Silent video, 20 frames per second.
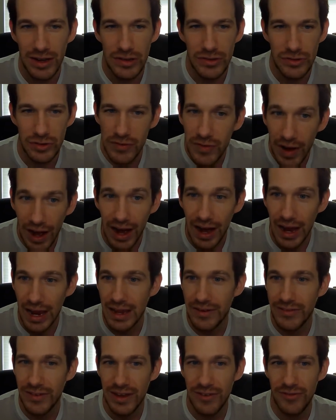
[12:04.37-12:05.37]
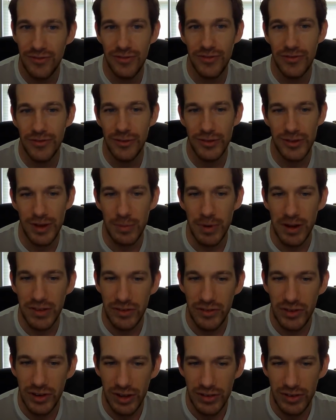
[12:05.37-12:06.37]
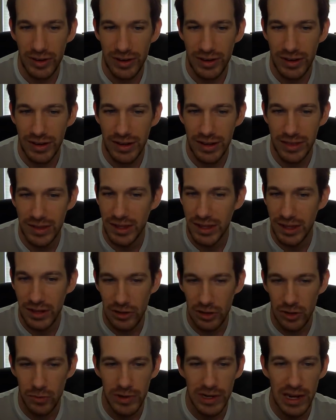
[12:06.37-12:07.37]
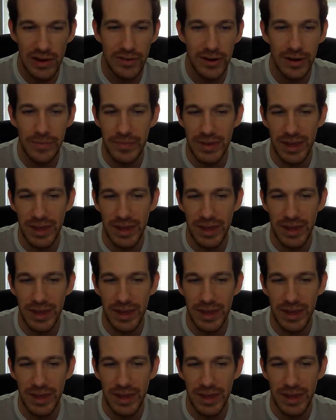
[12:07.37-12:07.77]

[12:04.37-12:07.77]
survive if for some reason she doesn't get the kill or whatever.